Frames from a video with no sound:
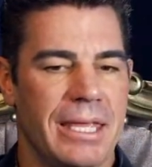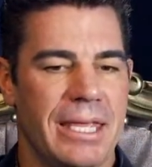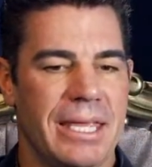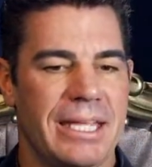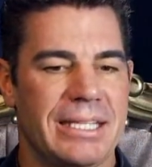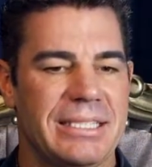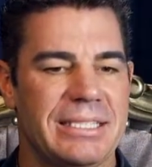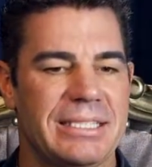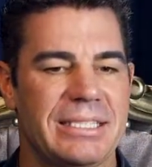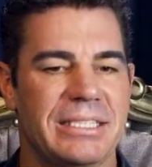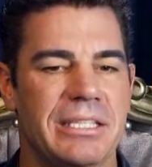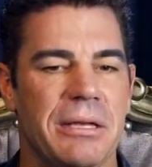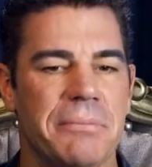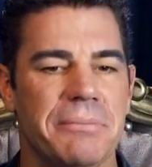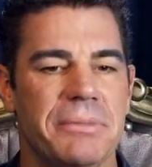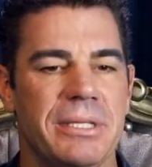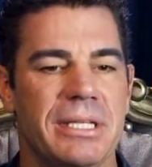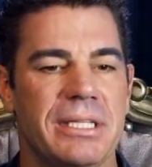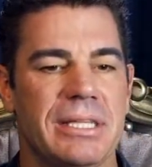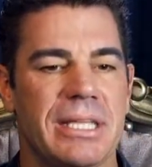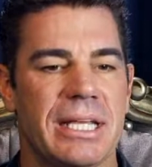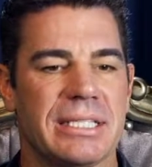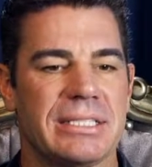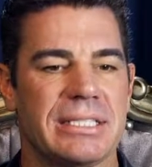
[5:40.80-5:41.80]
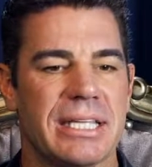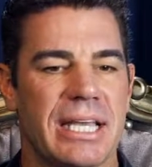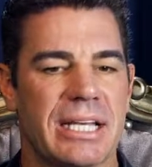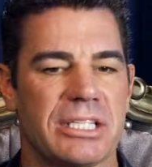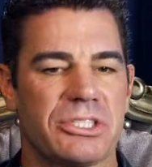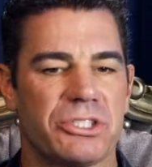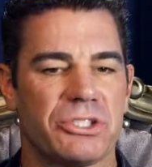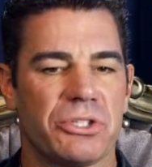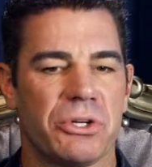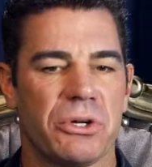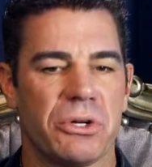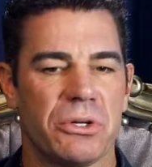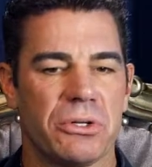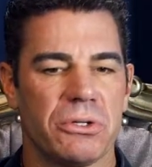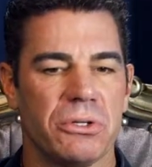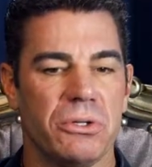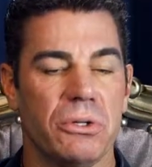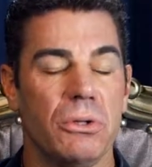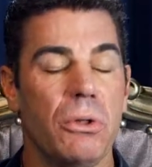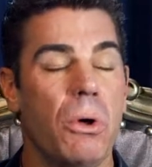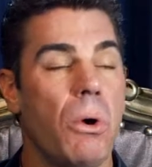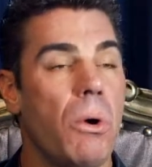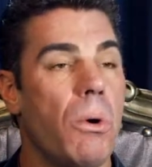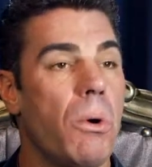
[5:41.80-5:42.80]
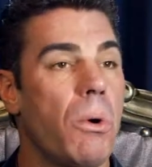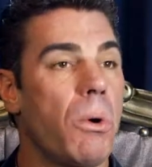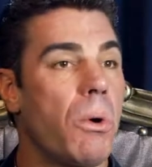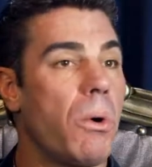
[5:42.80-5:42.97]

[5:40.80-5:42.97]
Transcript: it's something that's external